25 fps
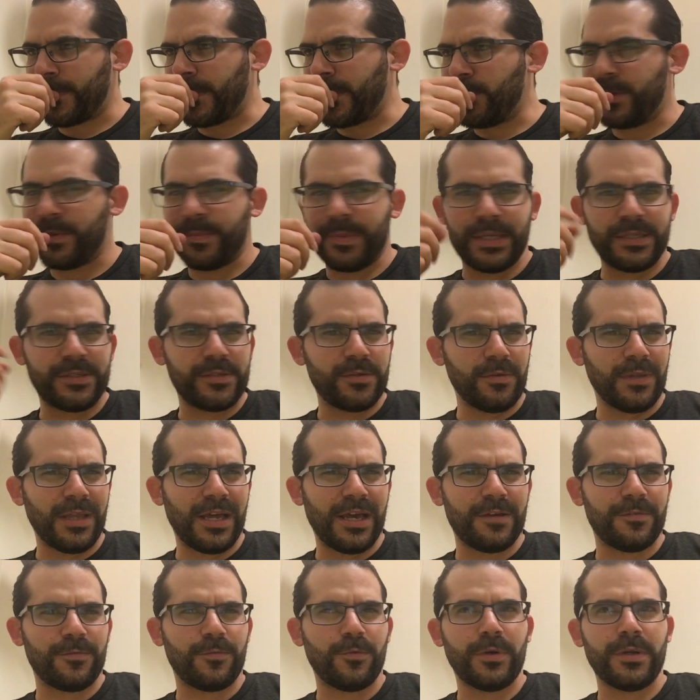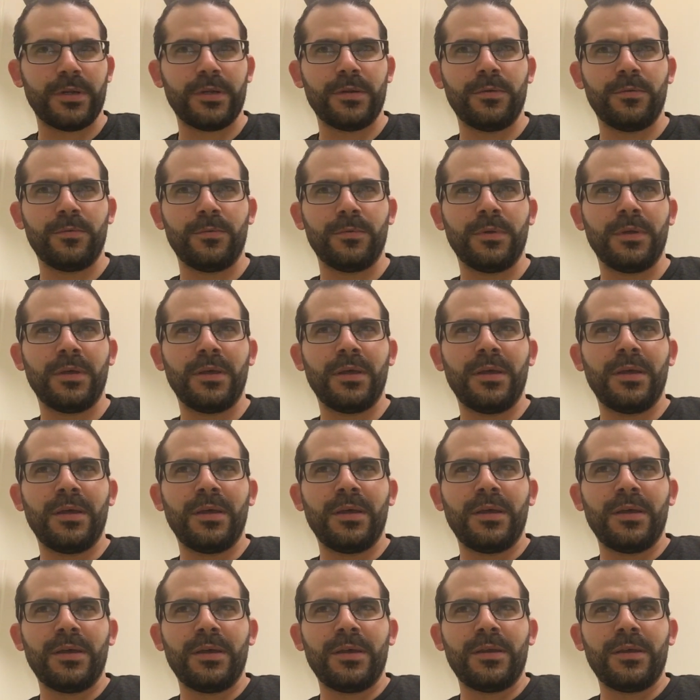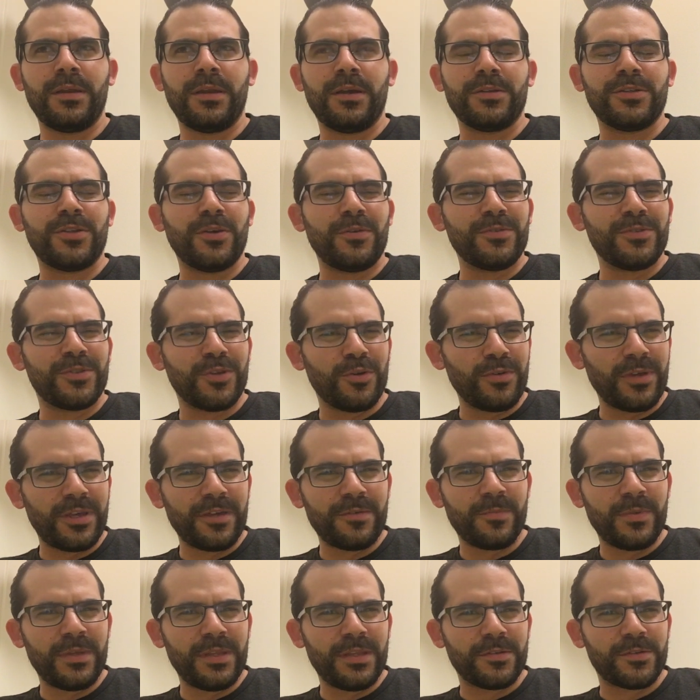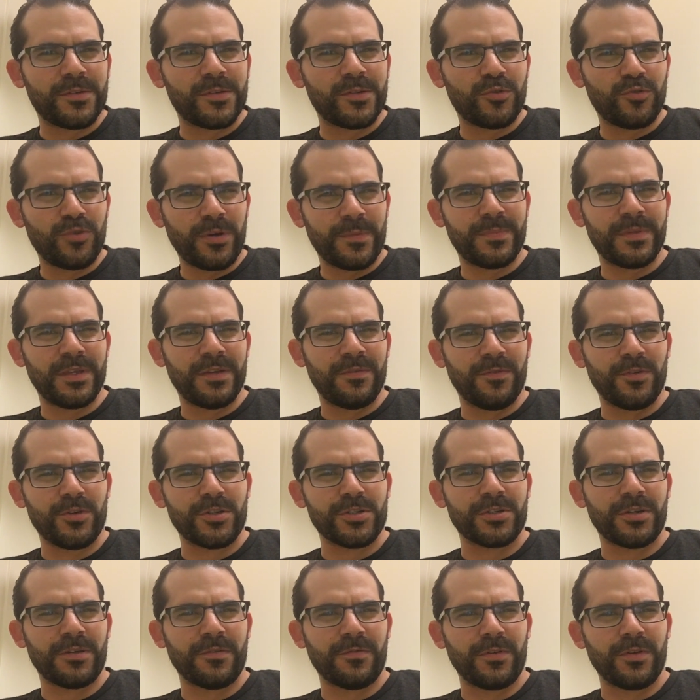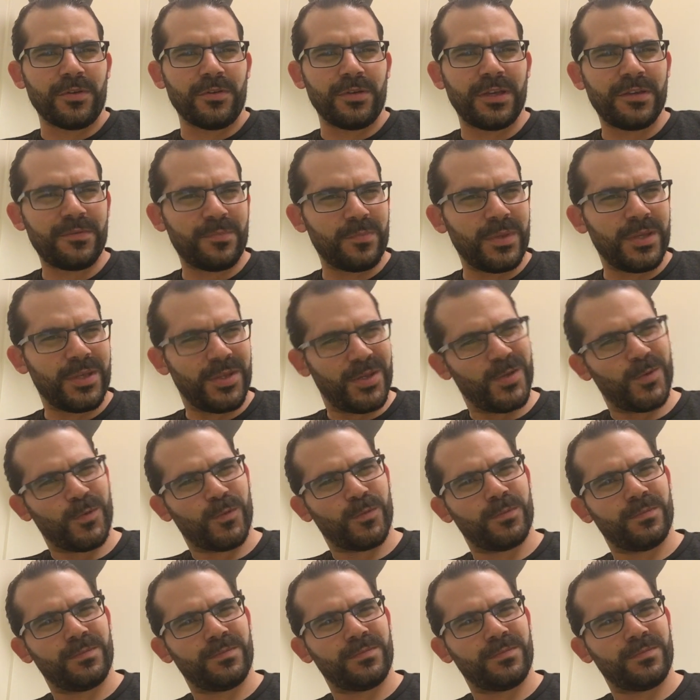What makes you laugh? What, you know, don't give me the scripted version of you. Give me you.